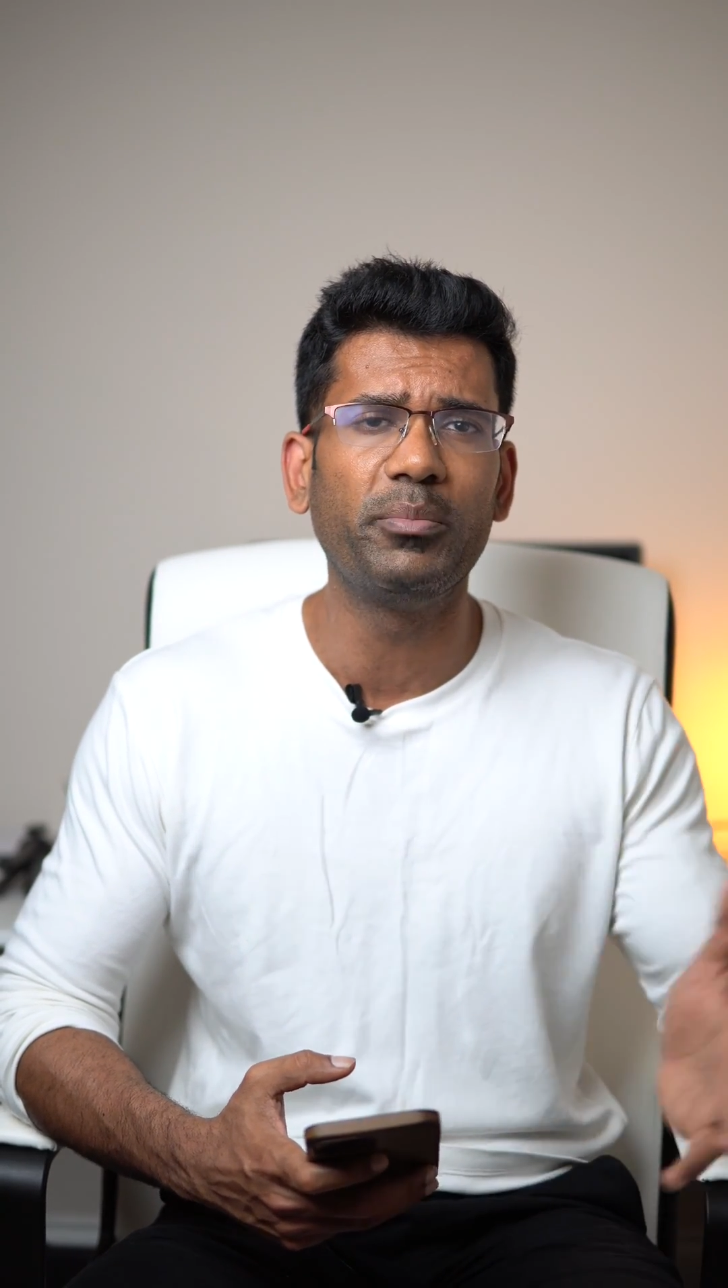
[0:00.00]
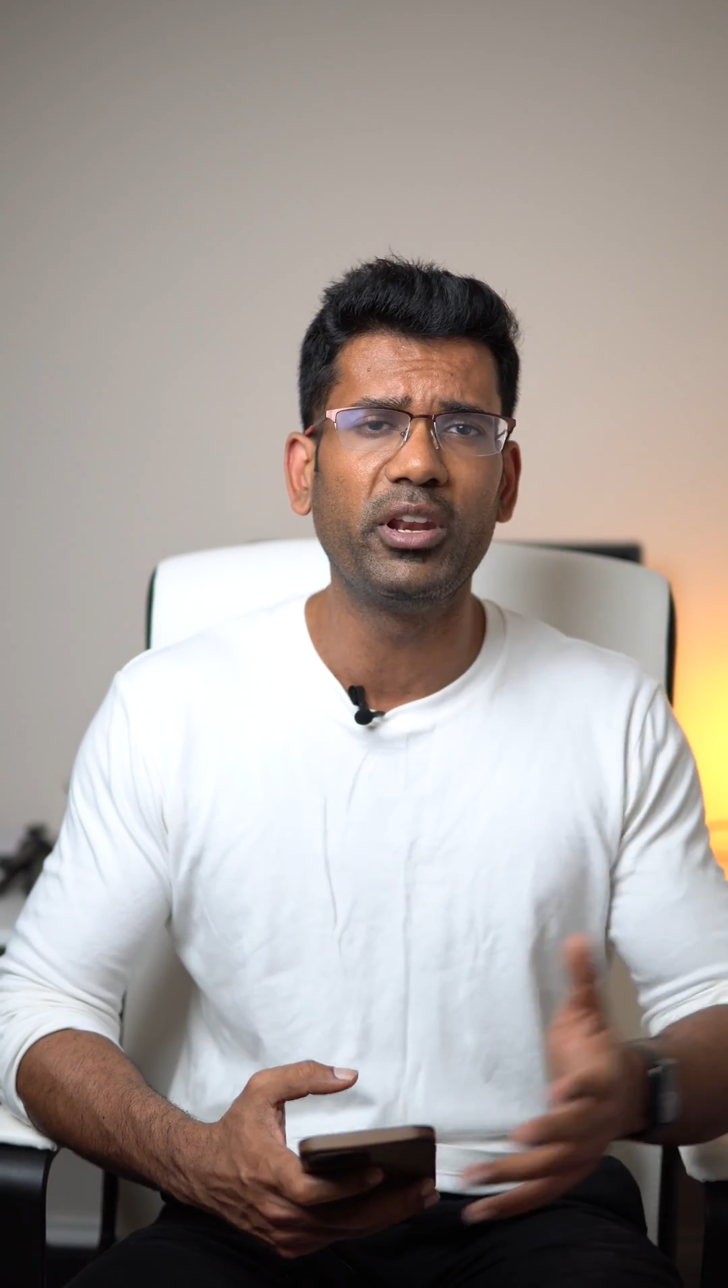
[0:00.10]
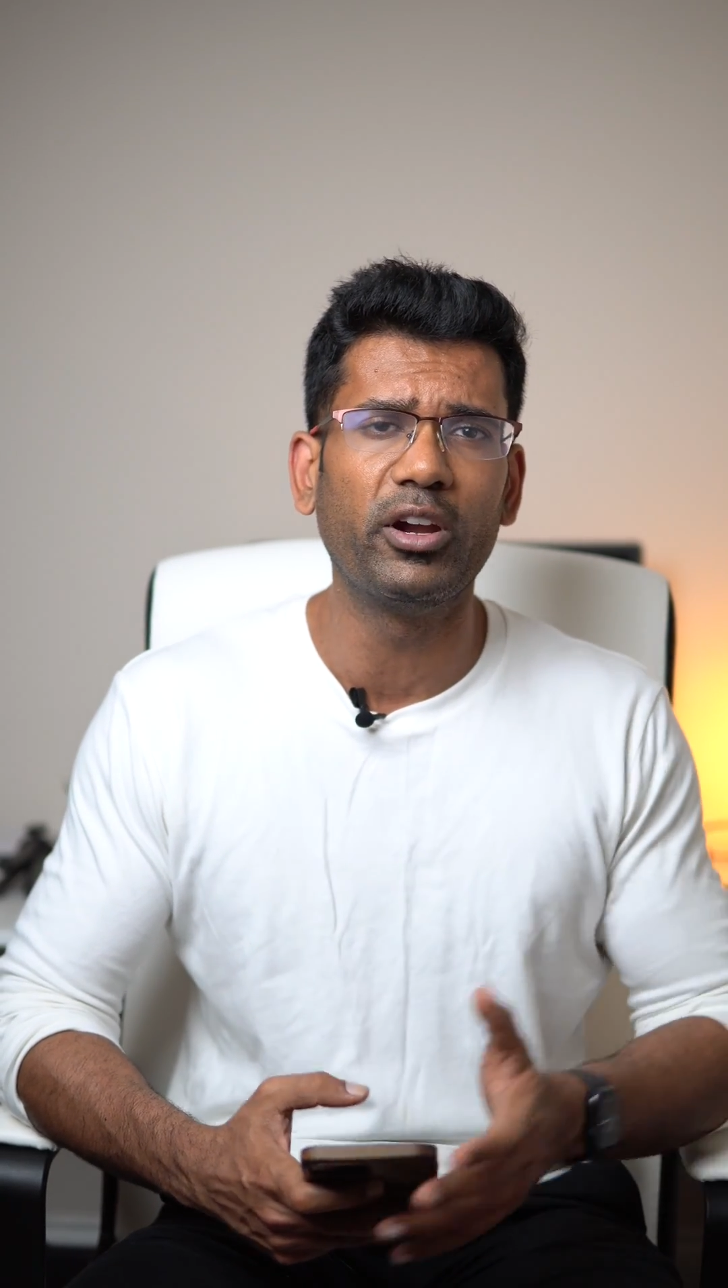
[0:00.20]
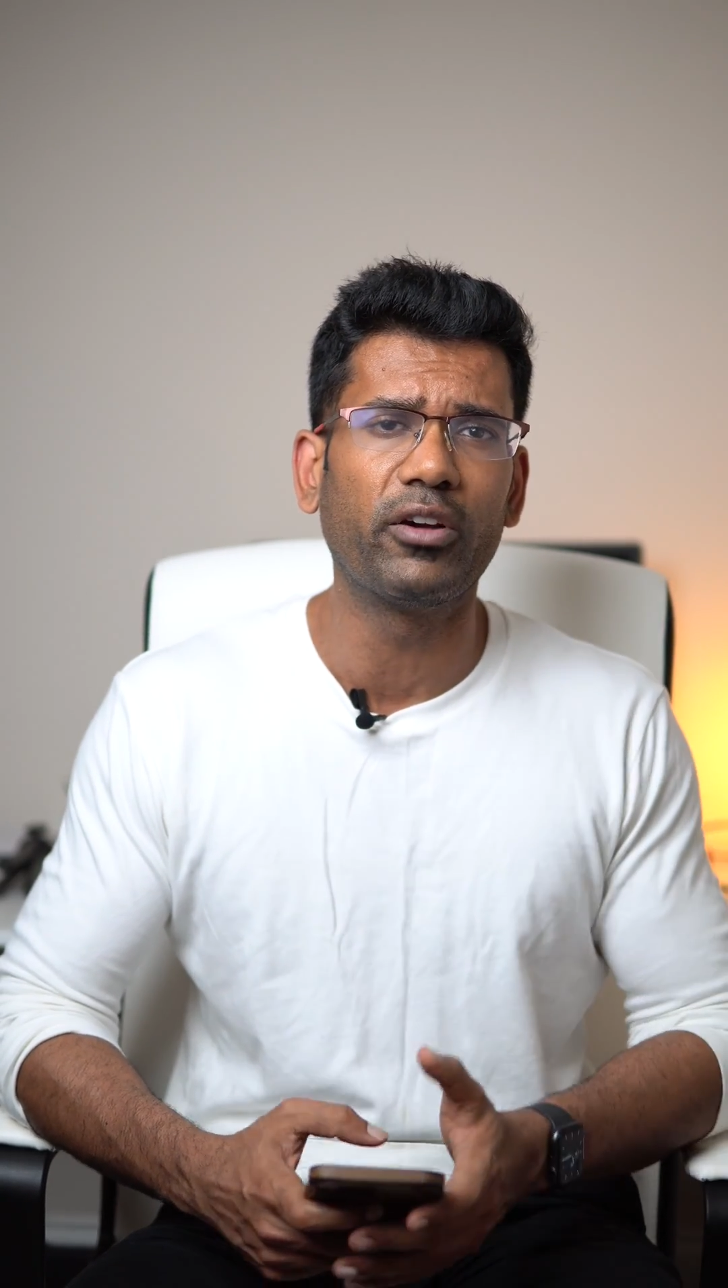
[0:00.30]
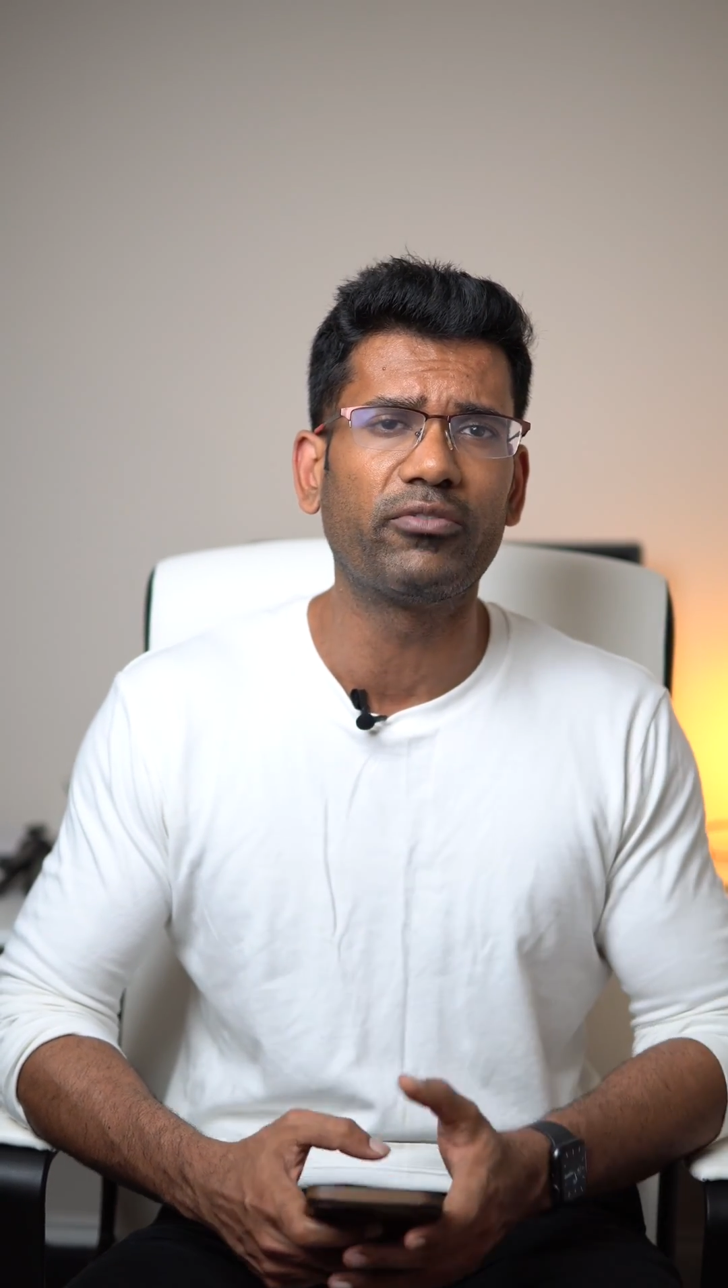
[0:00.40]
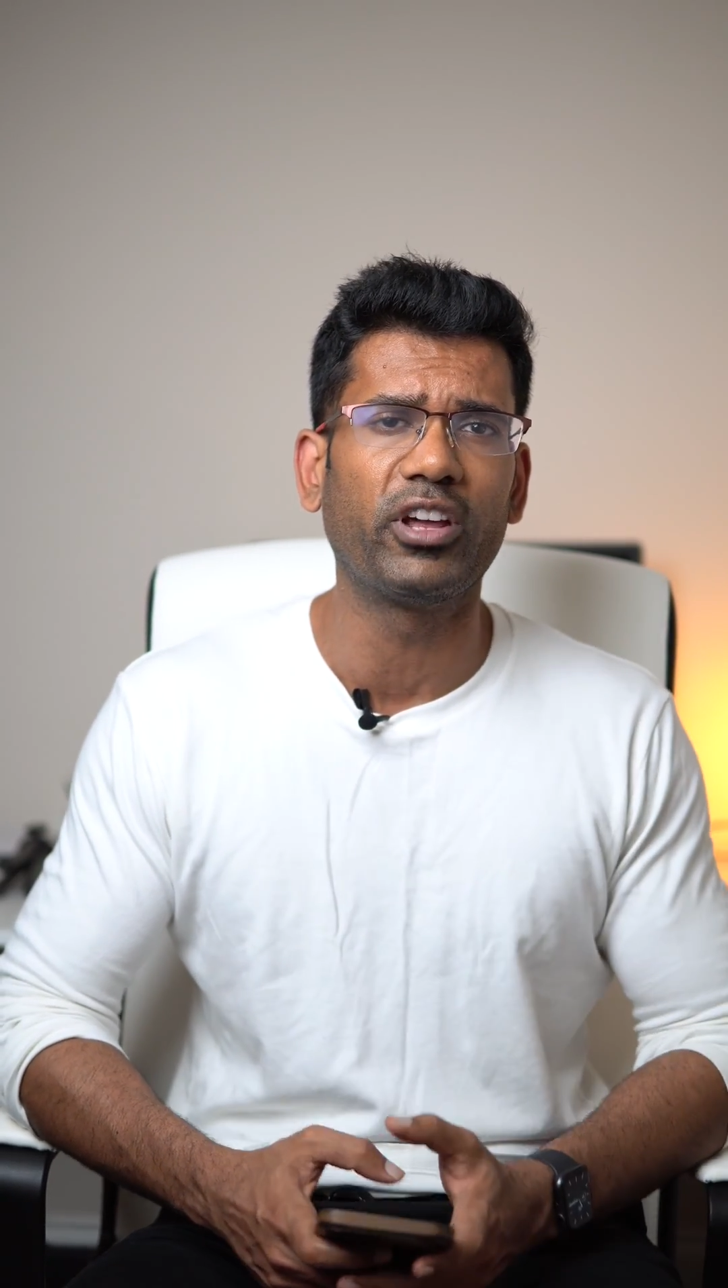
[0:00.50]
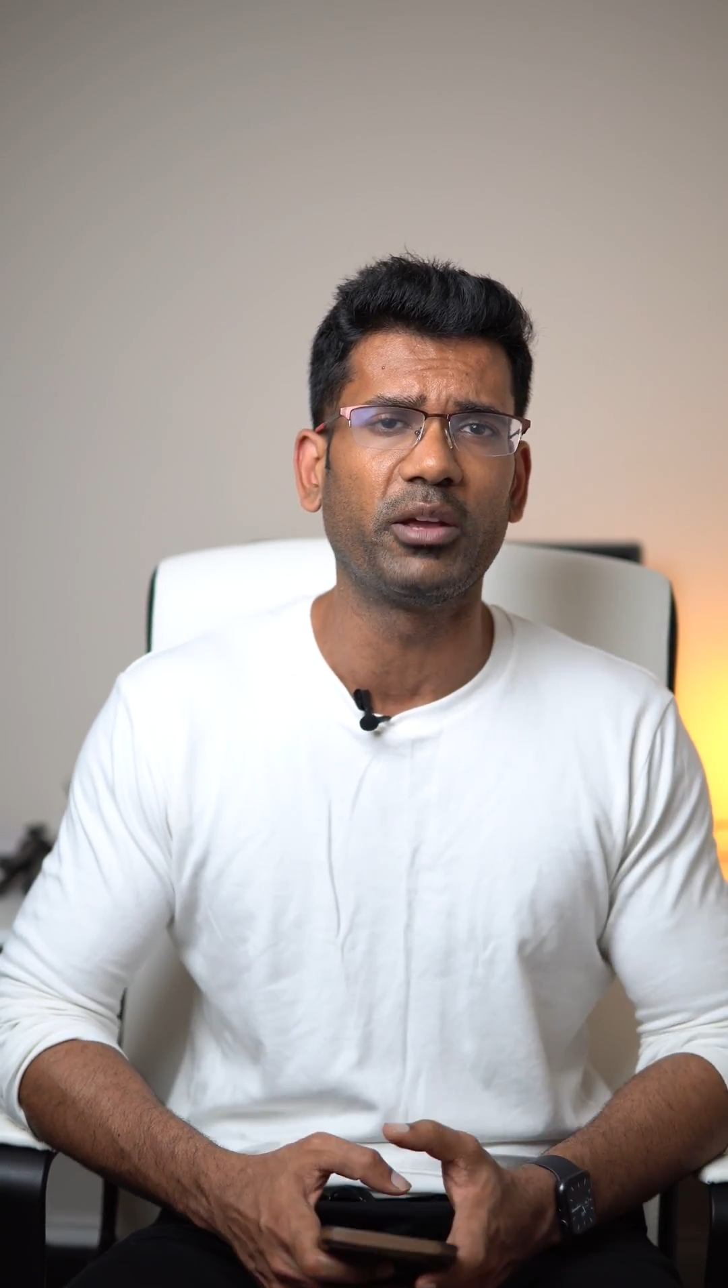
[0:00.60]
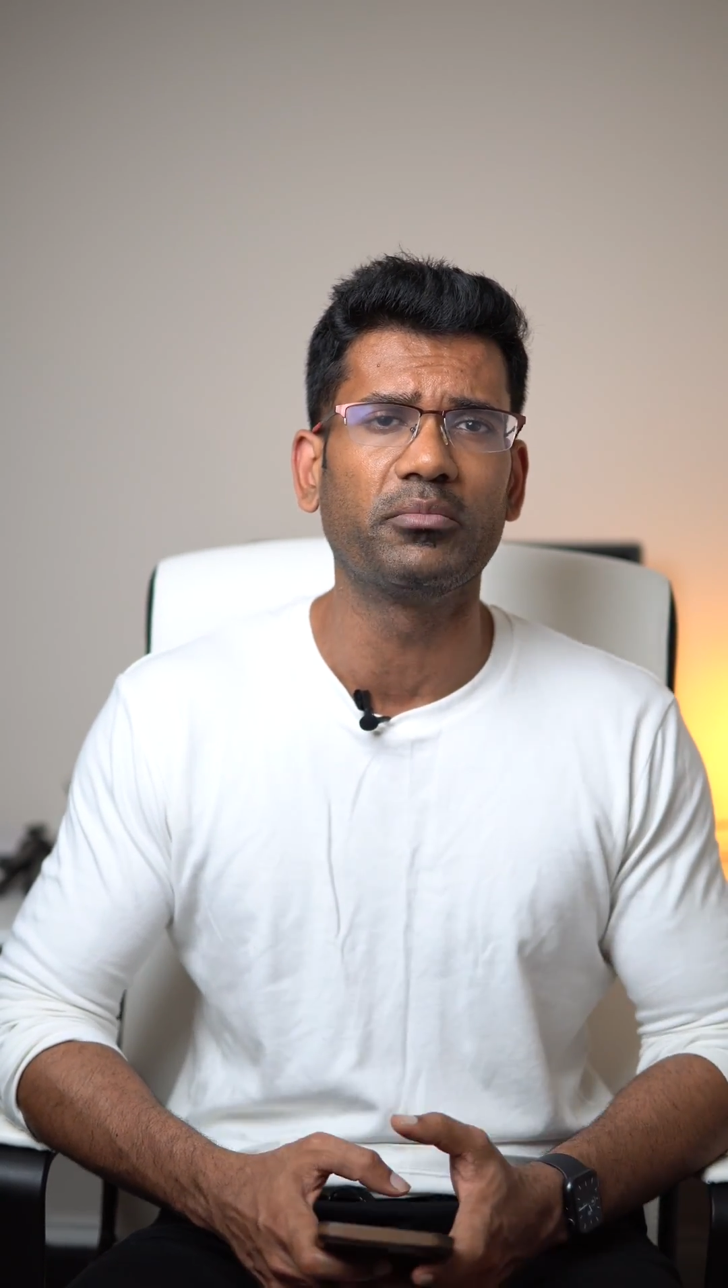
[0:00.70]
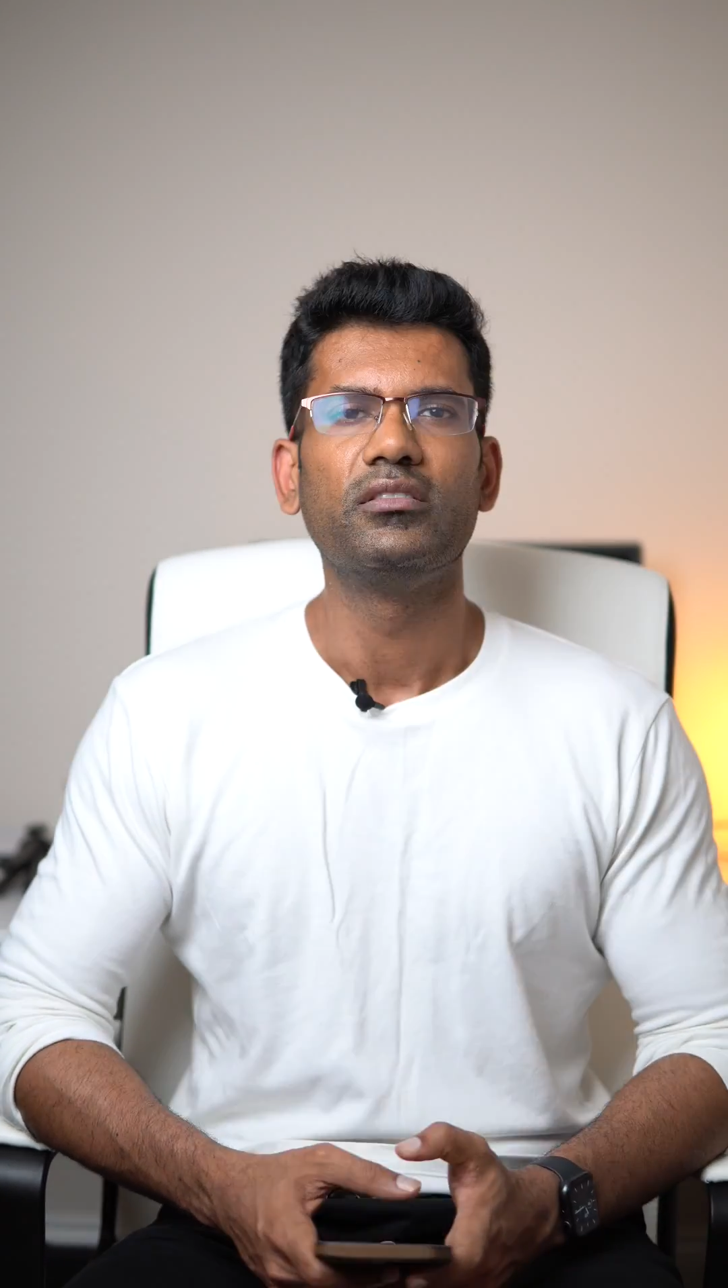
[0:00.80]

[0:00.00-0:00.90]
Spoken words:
period of time?